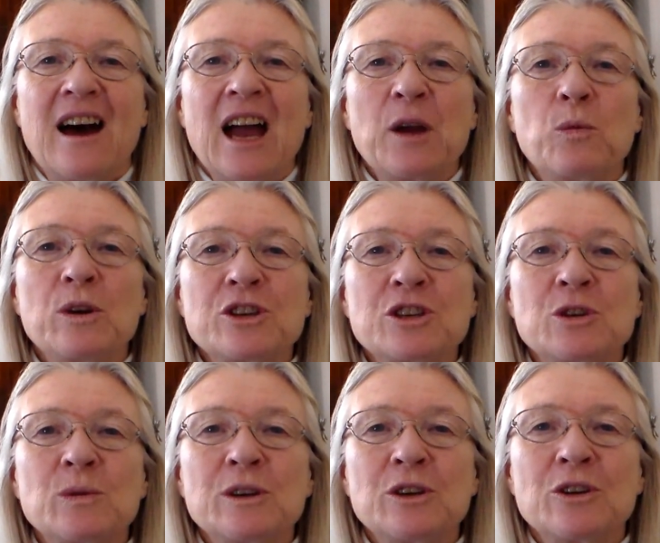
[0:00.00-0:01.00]
I wish
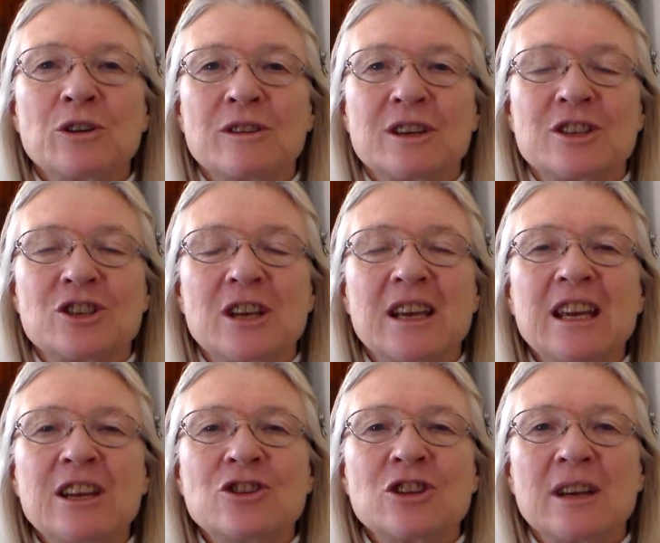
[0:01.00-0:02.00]
to encourage
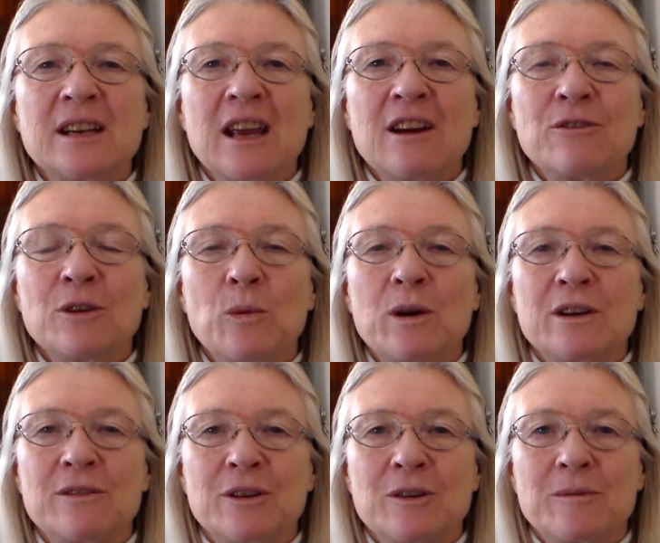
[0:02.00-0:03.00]
each and every one
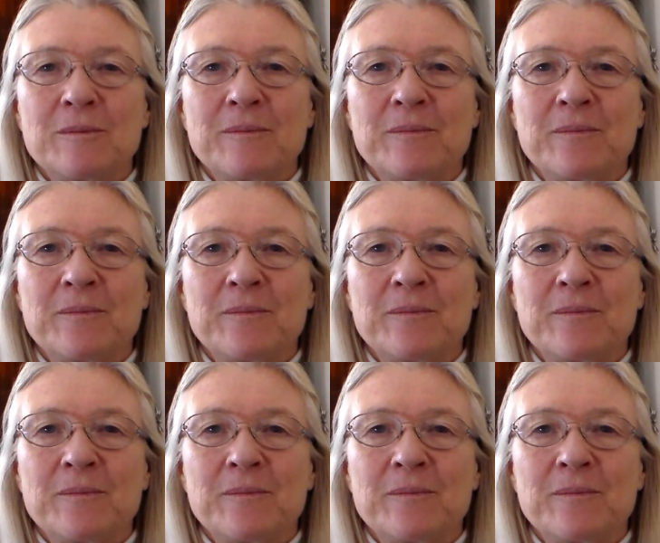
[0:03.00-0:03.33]
of you